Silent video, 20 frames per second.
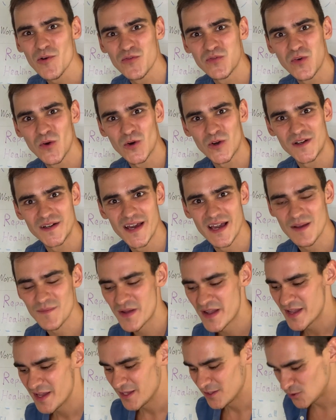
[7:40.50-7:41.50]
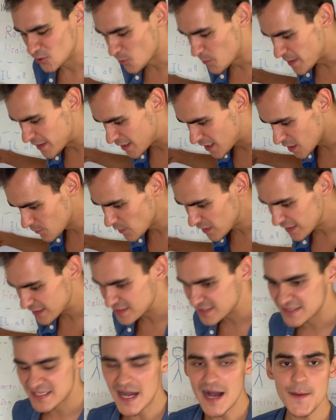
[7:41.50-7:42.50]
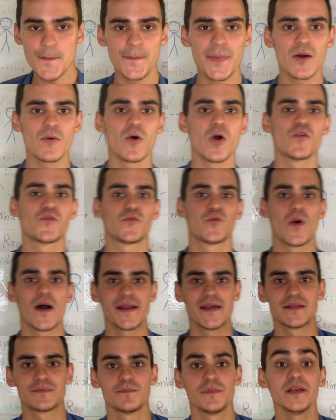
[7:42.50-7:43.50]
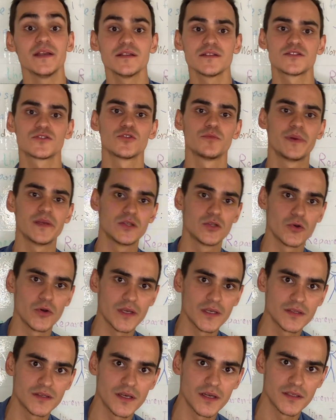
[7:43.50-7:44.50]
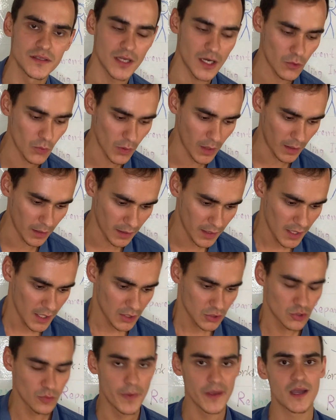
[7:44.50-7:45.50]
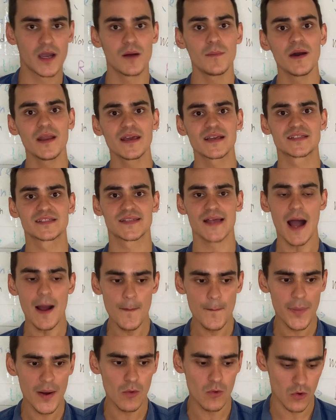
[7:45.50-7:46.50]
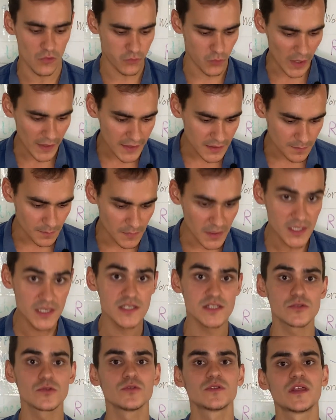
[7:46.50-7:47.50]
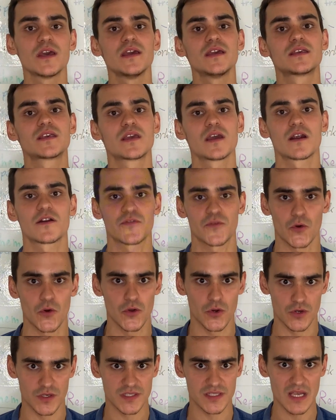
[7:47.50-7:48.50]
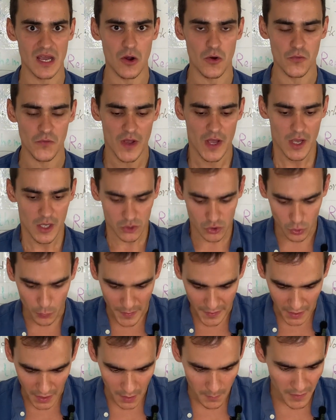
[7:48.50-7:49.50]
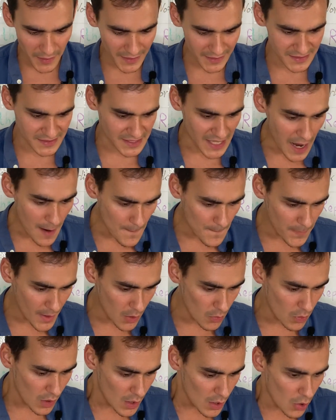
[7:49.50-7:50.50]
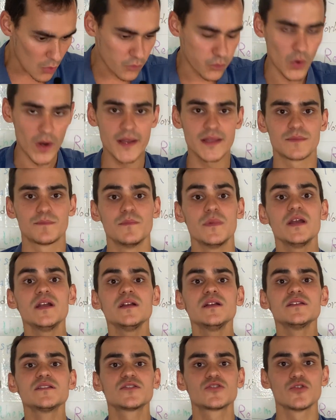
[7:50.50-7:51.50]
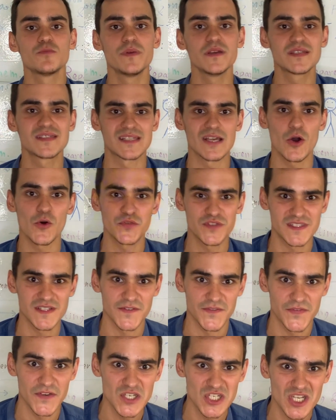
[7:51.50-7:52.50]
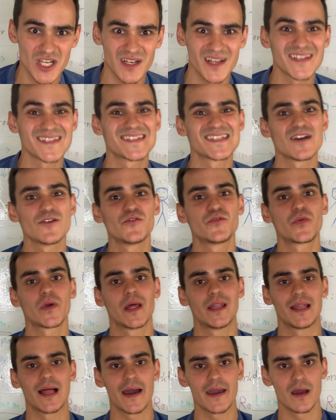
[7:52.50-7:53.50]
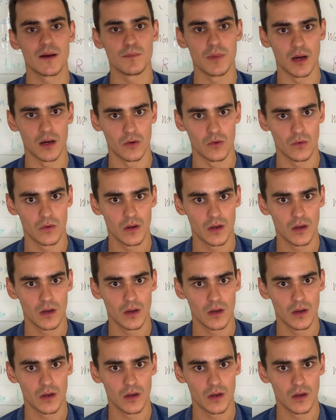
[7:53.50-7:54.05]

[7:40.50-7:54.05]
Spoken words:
for them, to become an example of what it means to be doing the inner work, to become an example of what it means to take care for yourself, to become an example of what it means to be self-sufficient and self-reliable.